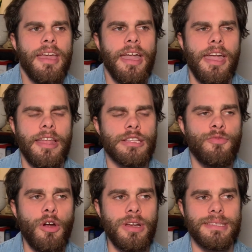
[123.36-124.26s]
And as
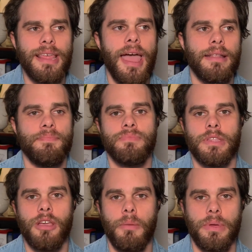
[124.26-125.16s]
far as that
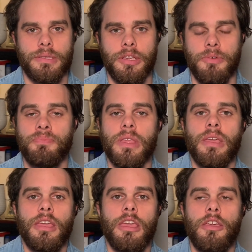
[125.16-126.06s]
topic too,
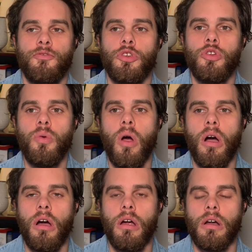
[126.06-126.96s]
if you
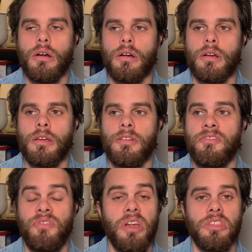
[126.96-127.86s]
are
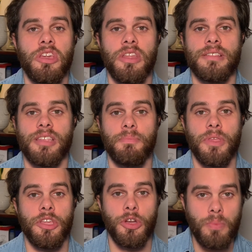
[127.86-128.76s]
fairly good at
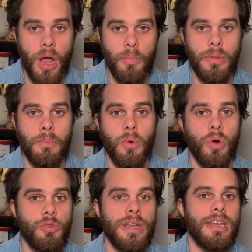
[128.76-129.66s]
something, you're probably
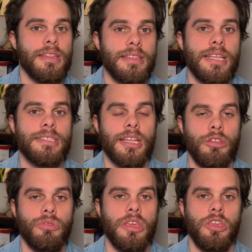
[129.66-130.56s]
more ready to teach than
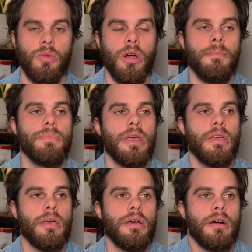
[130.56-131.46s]
you think you are.
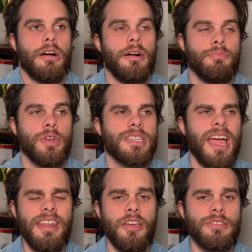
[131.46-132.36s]
Which
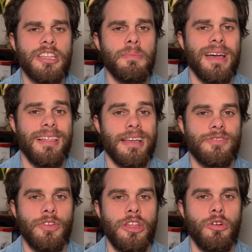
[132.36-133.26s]
kind of goes into my
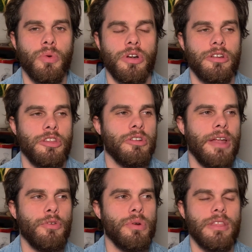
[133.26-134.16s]
last video where you
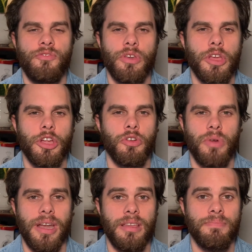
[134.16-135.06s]
never really feel like you're
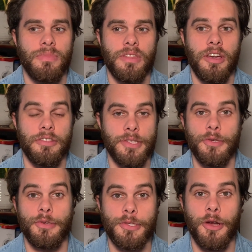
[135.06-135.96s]
ready
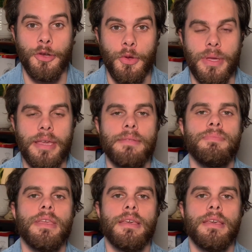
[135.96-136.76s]
until you start doing it.